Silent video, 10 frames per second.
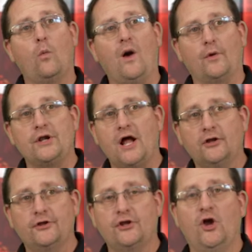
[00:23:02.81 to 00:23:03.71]
while we're not
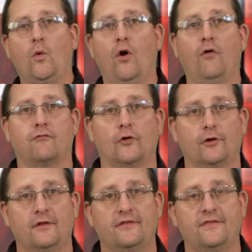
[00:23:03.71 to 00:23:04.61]
going to go
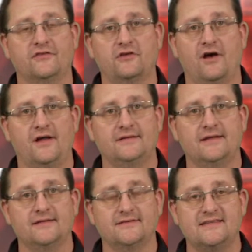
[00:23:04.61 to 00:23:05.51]
over this
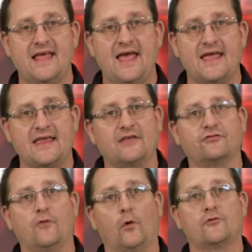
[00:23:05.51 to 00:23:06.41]
content today as
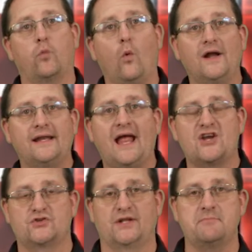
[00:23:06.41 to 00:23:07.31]
far as what it
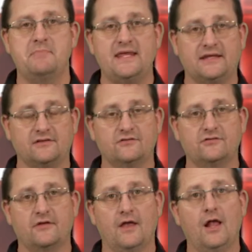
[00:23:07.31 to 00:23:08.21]
actually
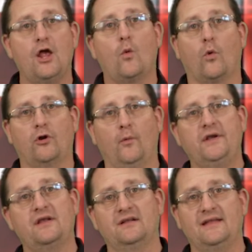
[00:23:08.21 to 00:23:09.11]
means, we're going
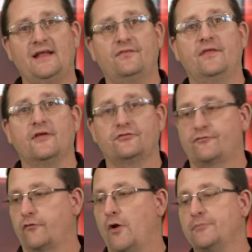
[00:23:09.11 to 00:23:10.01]
to collect this
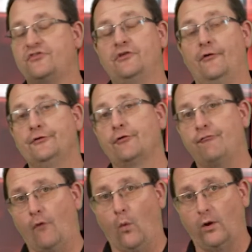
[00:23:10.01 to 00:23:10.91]
from cylinder
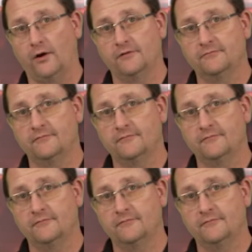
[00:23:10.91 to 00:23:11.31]
4,